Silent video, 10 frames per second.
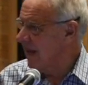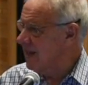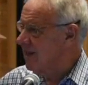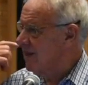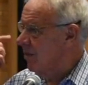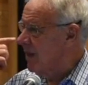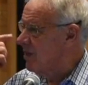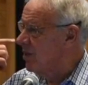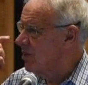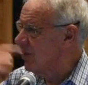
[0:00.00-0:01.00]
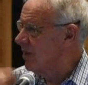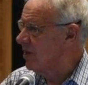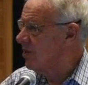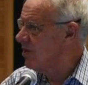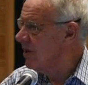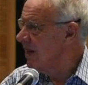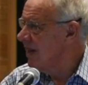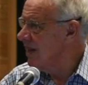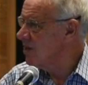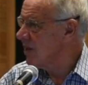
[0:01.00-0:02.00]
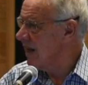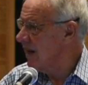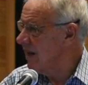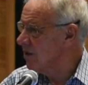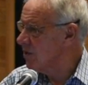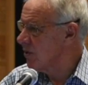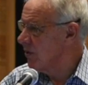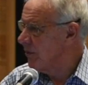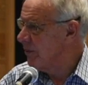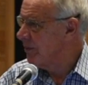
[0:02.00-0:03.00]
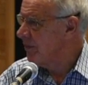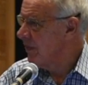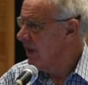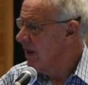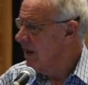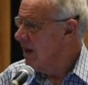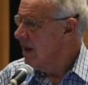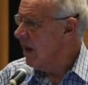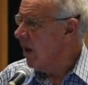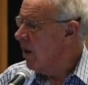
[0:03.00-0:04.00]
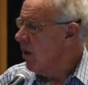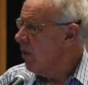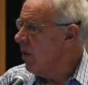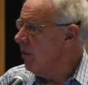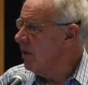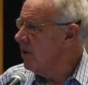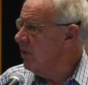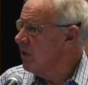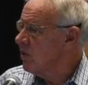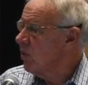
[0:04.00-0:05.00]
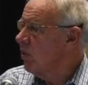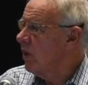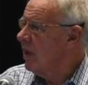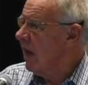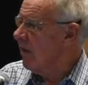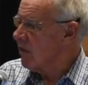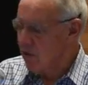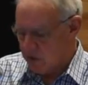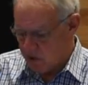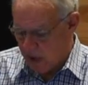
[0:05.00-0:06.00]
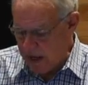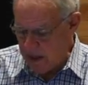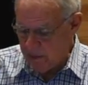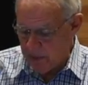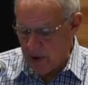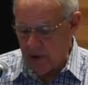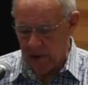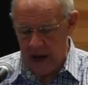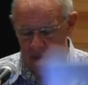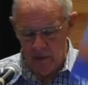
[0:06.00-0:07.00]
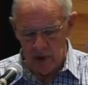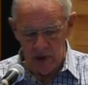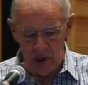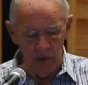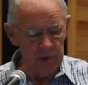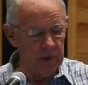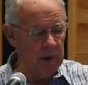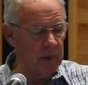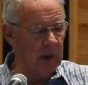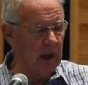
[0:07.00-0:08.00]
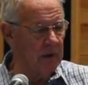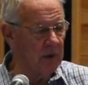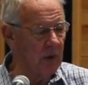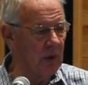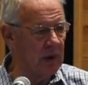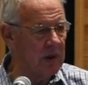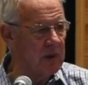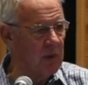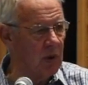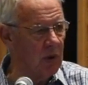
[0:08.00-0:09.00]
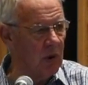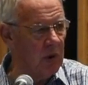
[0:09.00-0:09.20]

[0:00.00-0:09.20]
and that's the message that this is taking us through. Now, what we do is we have a training program which helps people go through in small